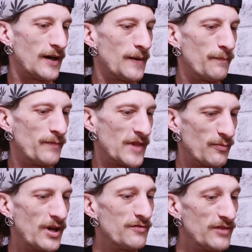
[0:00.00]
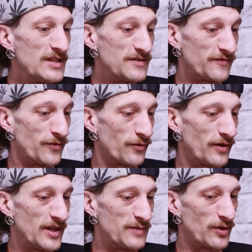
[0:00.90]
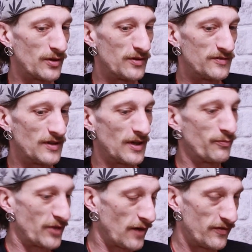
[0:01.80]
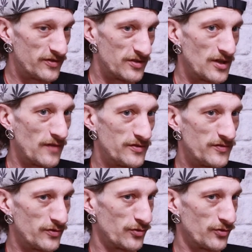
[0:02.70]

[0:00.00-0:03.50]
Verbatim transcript: Um, the main reason for it is because it covers the surface of